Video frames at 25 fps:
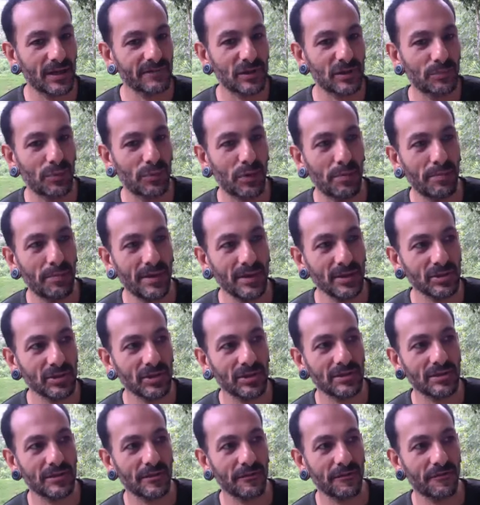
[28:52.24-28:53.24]
the
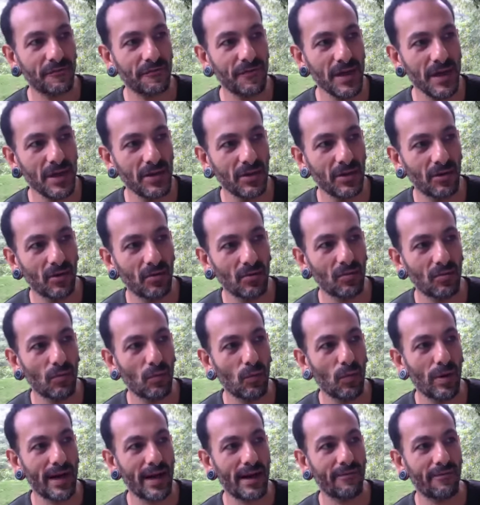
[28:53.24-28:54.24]
permission to feel
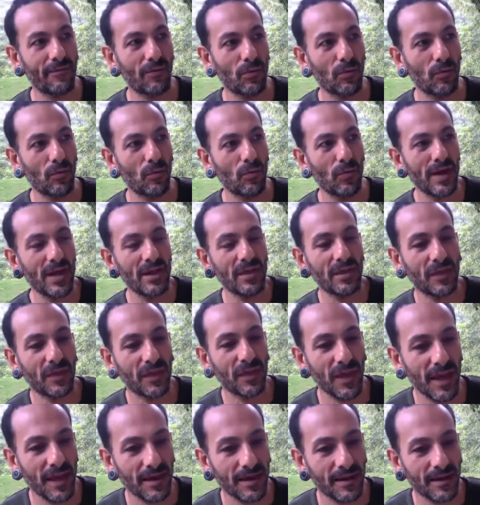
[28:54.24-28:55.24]
whatever we
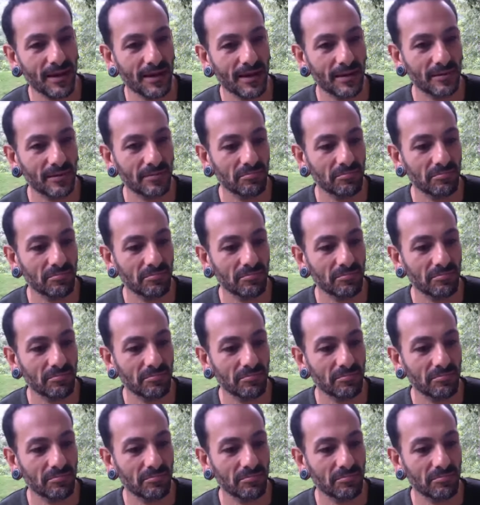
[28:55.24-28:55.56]
think,